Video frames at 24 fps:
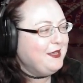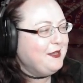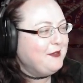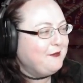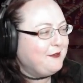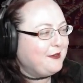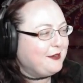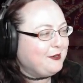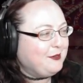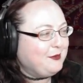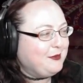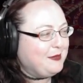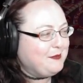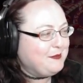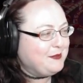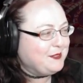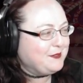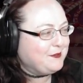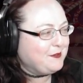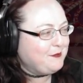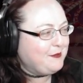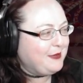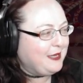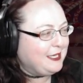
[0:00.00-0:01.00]
Feral
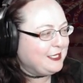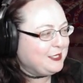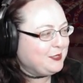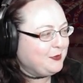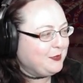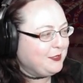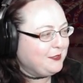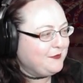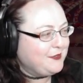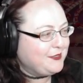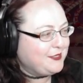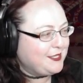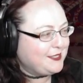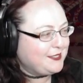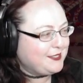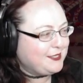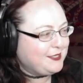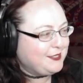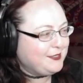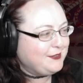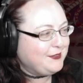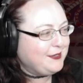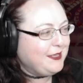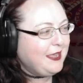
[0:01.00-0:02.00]
weapons for patchwork
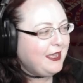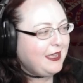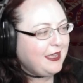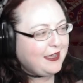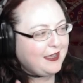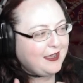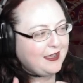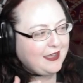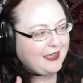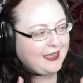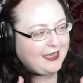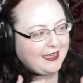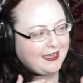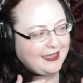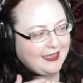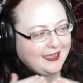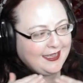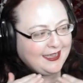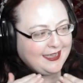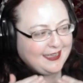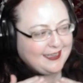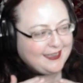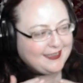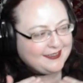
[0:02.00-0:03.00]
vicissitude.
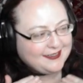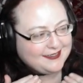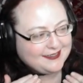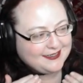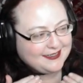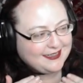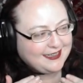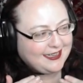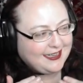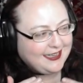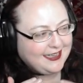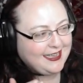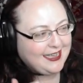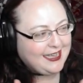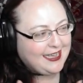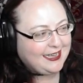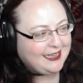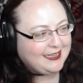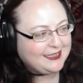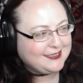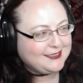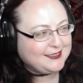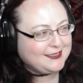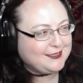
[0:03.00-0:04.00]
Hi. Hi,
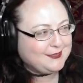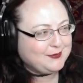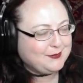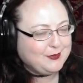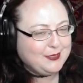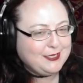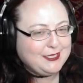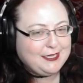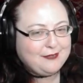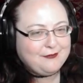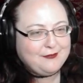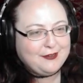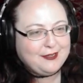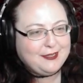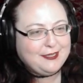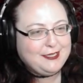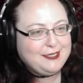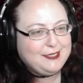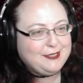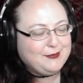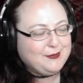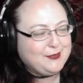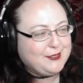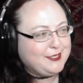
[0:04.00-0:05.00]
Az. We definitely
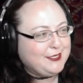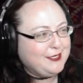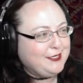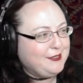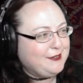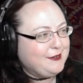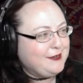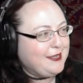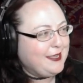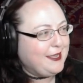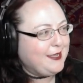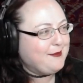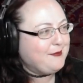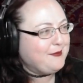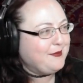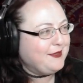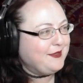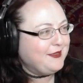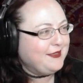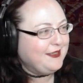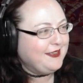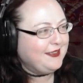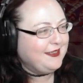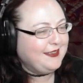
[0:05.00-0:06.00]
don't see your name
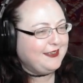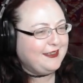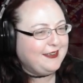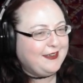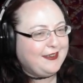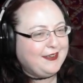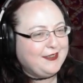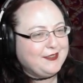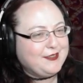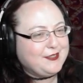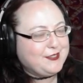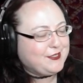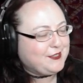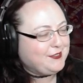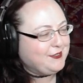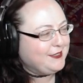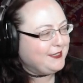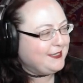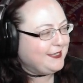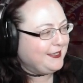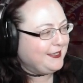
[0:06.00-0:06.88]
on the screen